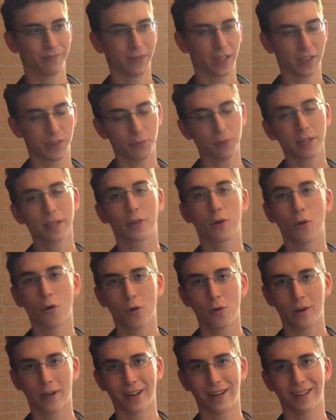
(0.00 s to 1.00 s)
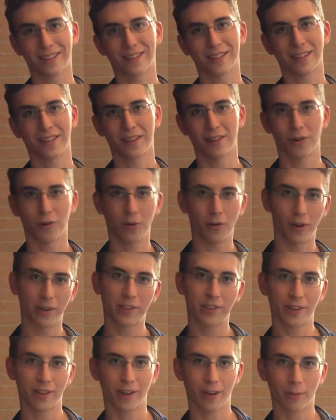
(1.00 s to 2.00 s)
It's really cool getting to see the whole
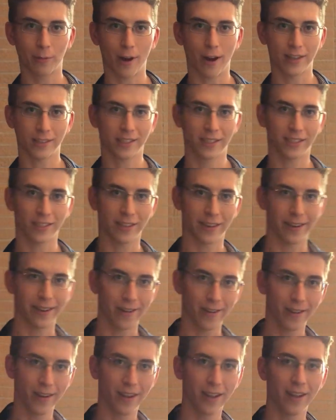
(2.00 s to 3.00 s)
engineering process in a year.